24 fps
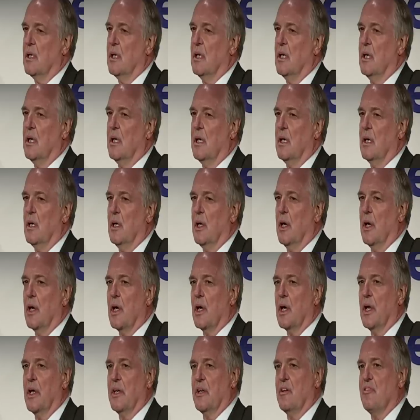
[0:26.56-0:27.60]
A
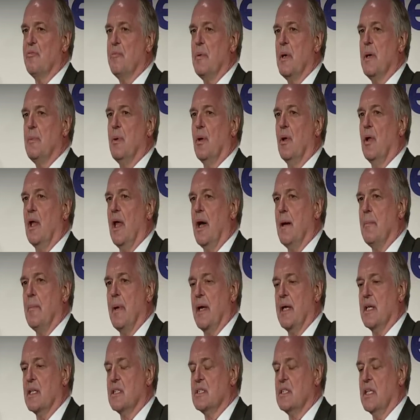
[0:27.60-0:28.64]
lot of people are
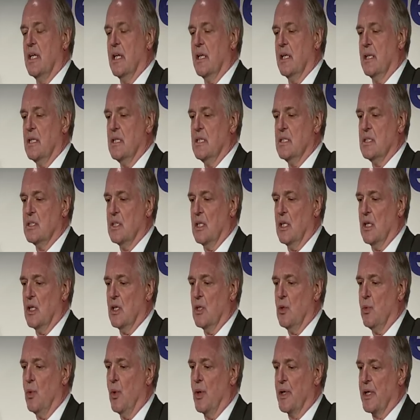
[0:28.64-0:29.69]
managing these
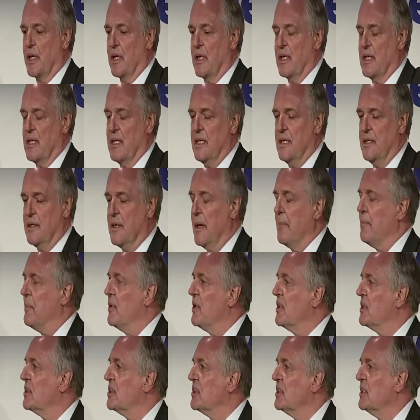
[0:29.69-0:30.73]
quarterly
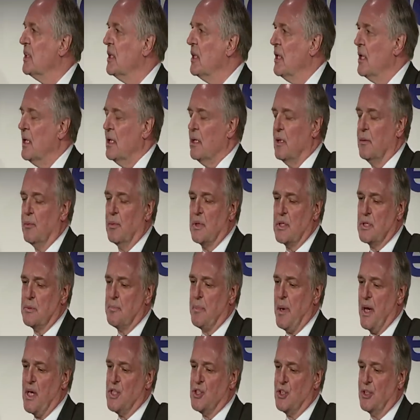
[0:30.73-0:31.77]
numbers with
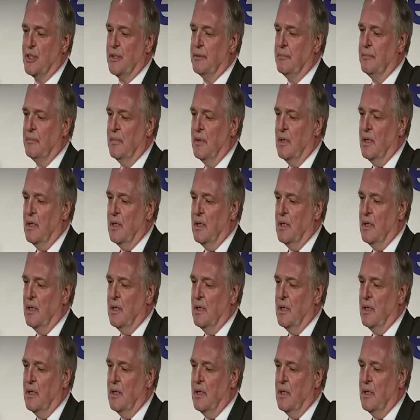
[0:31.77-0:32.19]
passion,